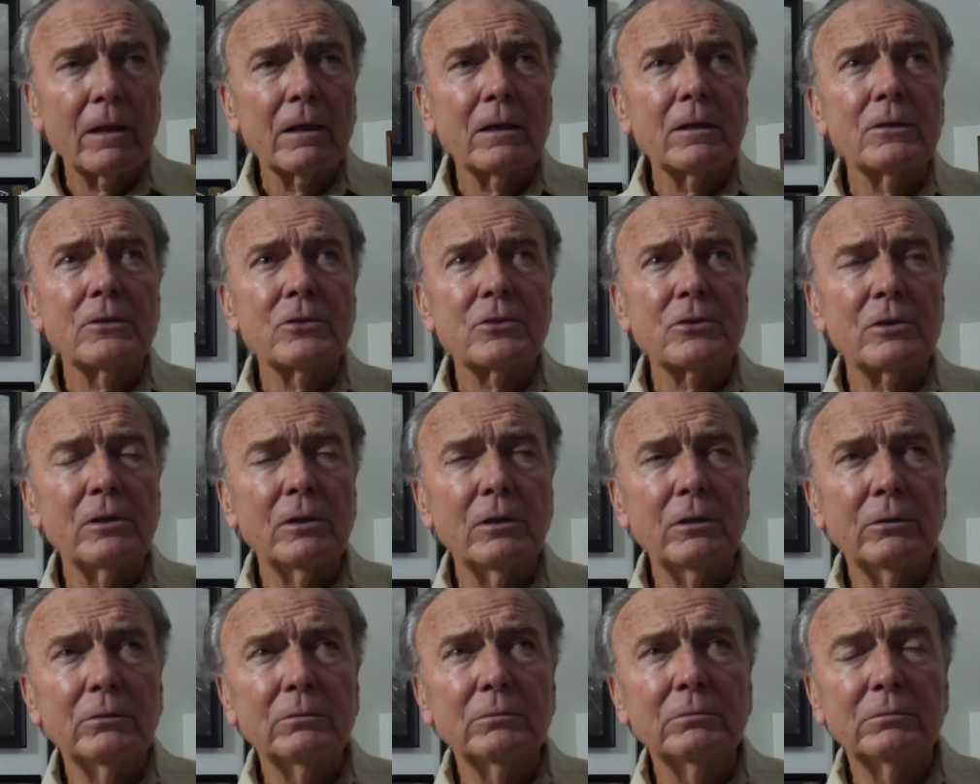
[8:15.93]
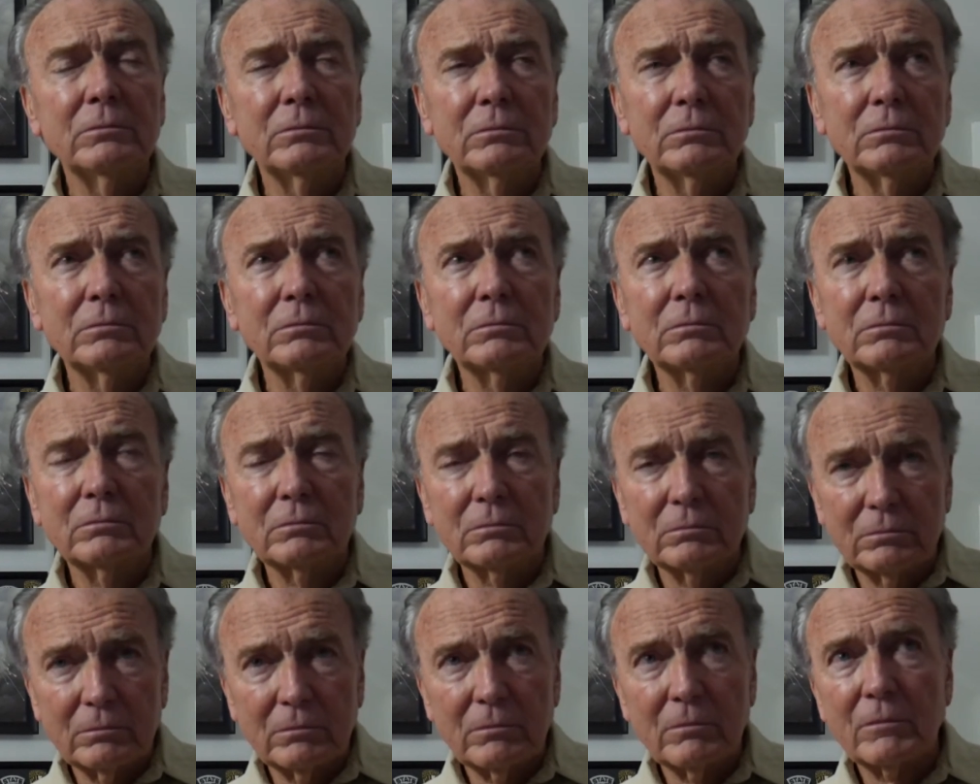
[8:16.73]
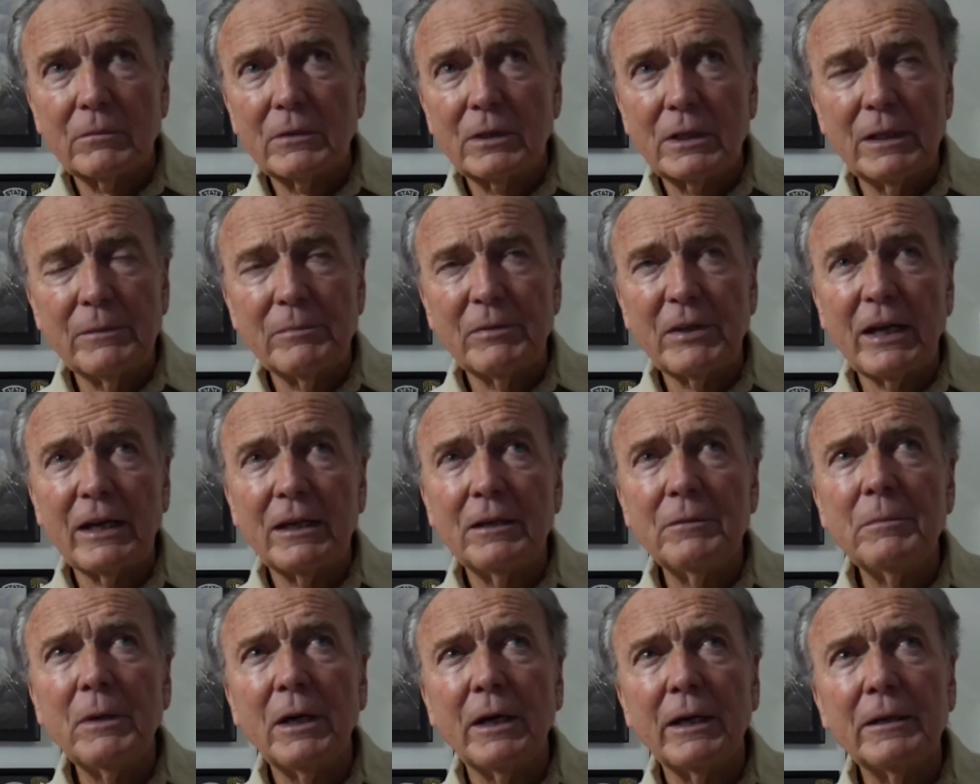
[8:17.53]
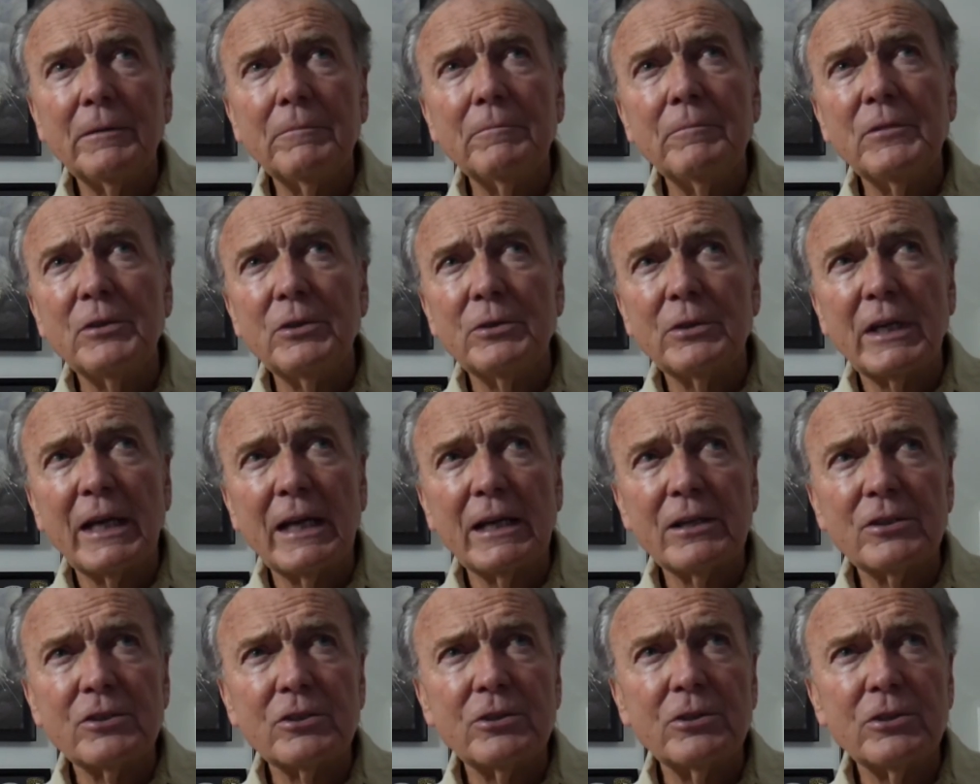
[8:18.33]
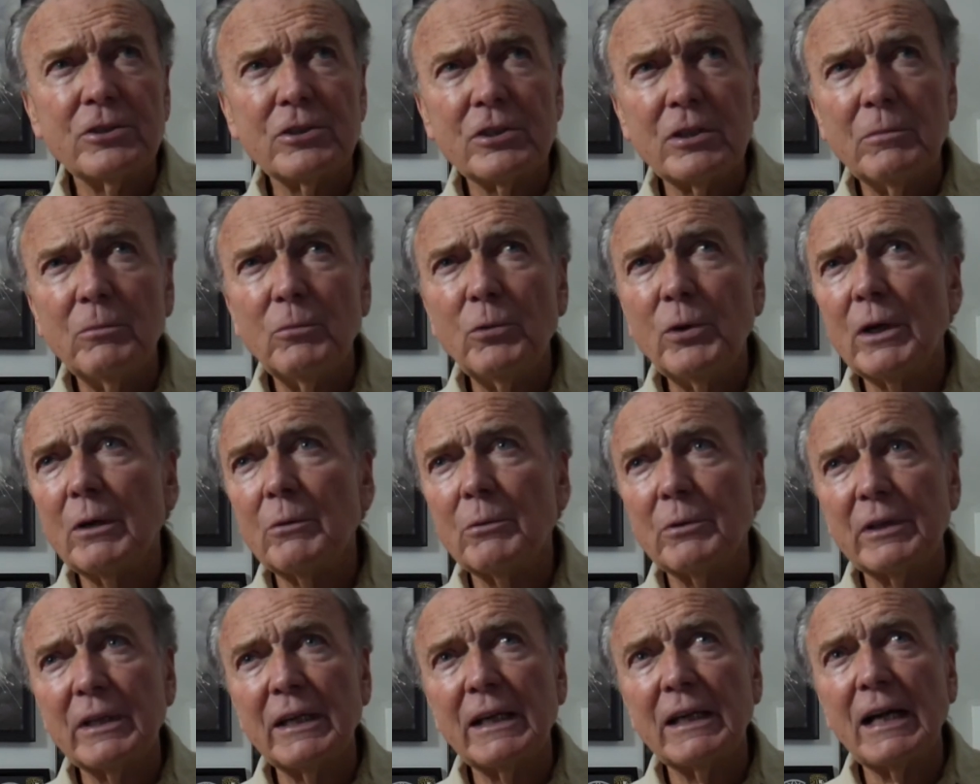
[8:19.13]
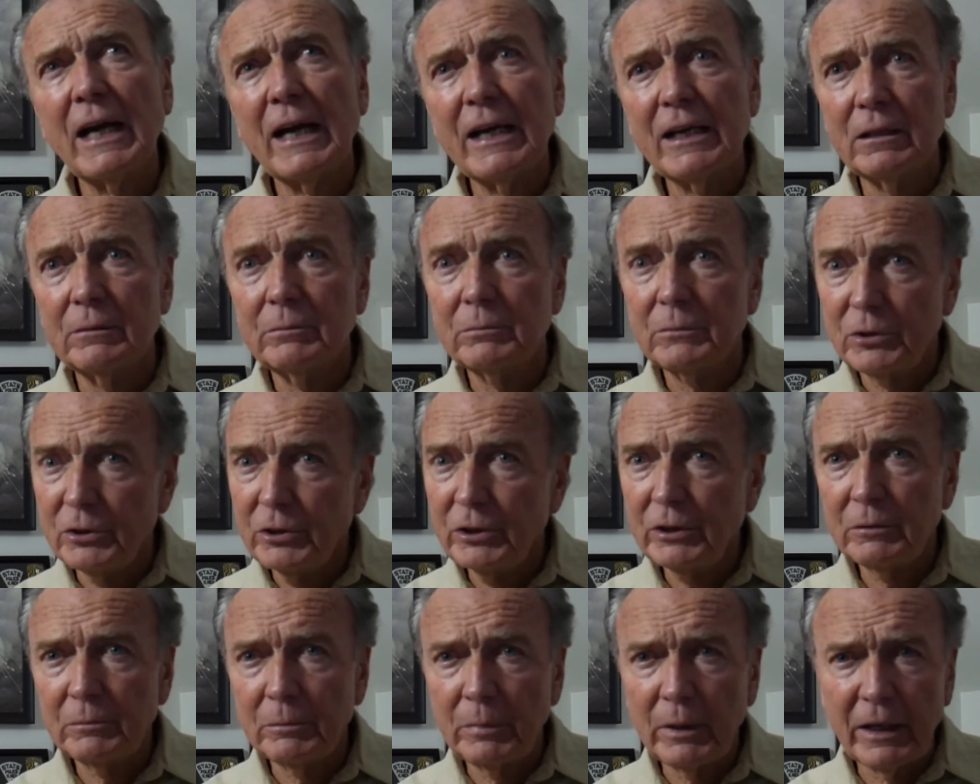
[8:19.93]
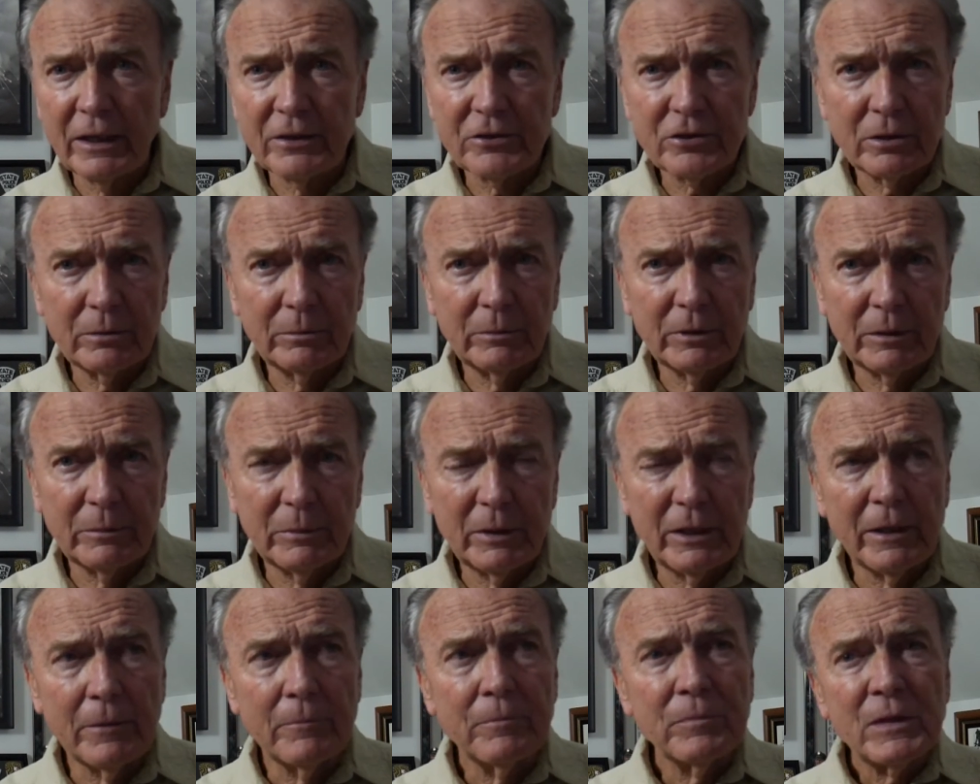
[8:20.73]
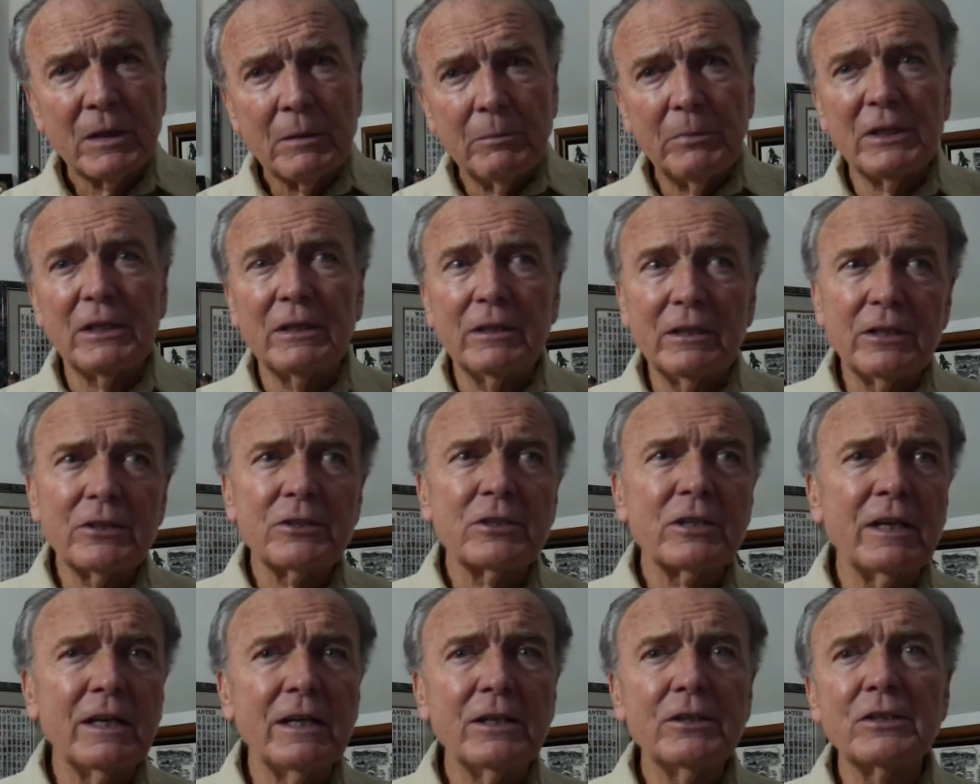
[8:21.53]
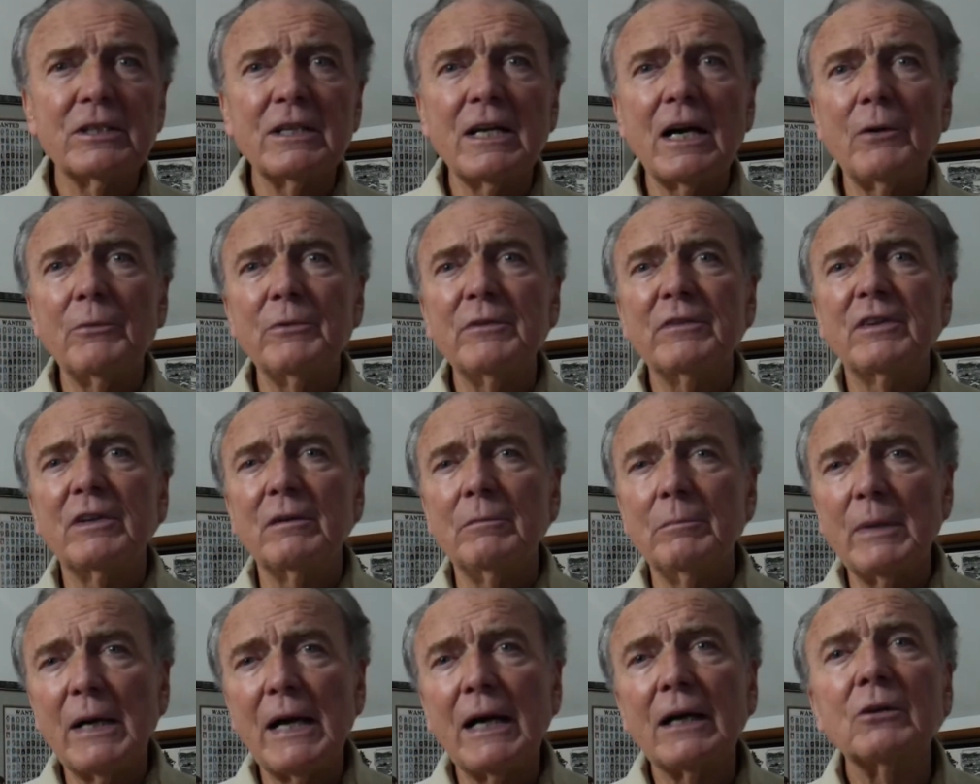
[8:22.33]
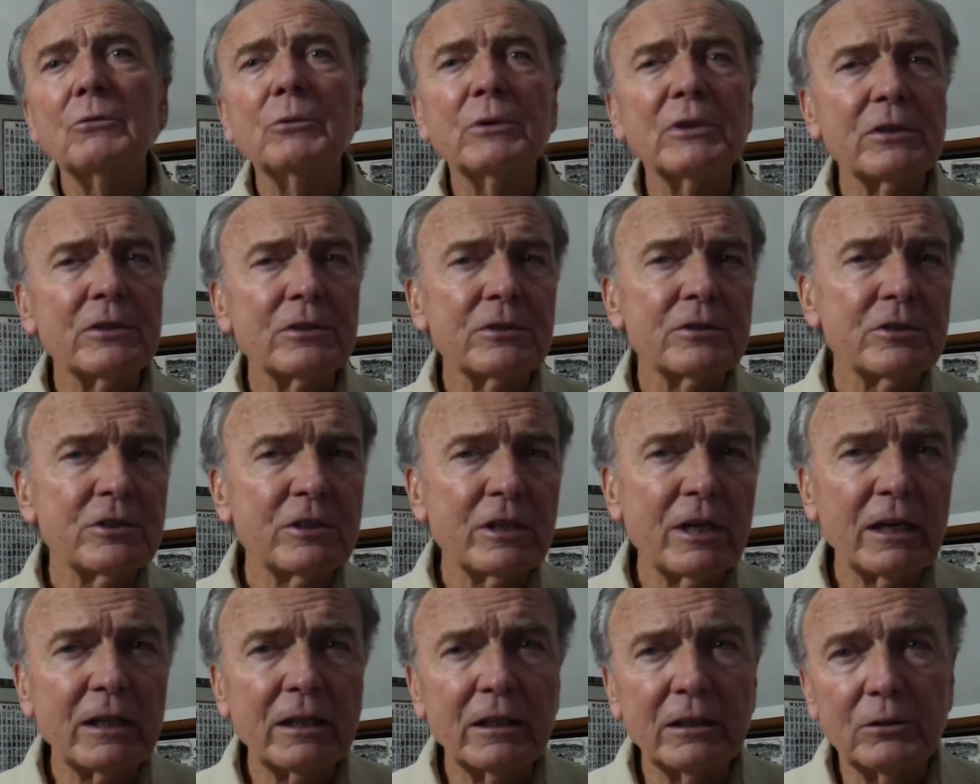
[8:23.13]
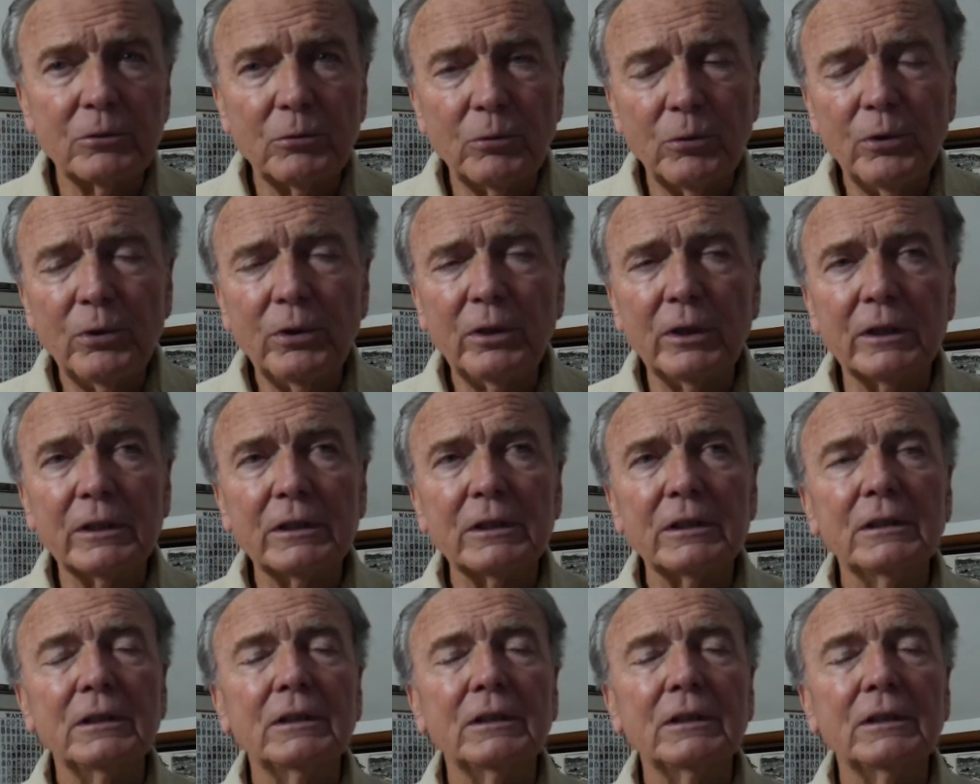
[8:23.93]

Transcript: So keep that in mind. You can't search somewhere where that item couldn't possibly be. But in this case, now we've come back with the second warrant.